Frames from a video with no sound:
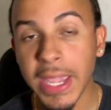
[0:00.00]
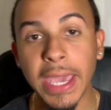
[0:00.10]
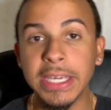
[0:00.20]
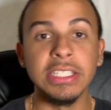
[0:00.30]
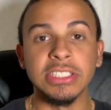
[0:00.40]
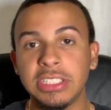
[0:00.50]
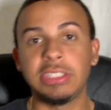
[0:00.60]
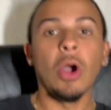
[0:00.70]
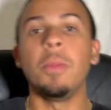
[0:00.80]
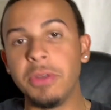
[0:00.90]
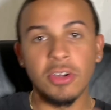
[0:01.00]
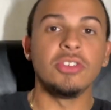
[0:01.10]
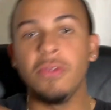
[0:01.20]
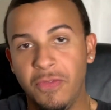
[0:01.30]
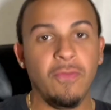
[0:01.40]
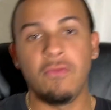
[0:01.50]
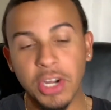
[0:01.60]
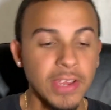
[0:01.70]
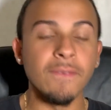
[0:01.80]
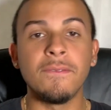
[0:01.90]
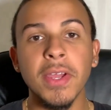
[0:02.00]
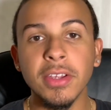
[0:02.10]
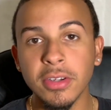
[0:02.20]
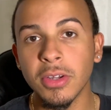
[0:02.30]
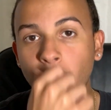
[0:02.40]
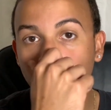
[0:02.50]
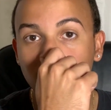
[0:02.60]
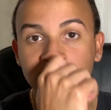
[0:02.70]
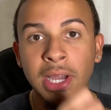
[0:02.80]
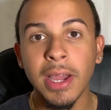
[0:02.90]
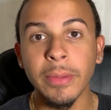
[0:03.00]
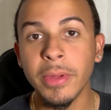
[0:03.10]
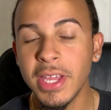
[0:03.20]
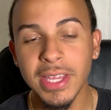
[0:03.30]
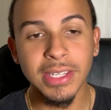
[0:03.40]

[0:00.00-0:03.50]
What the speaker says: and they just stomping on your freaking finger the whole time.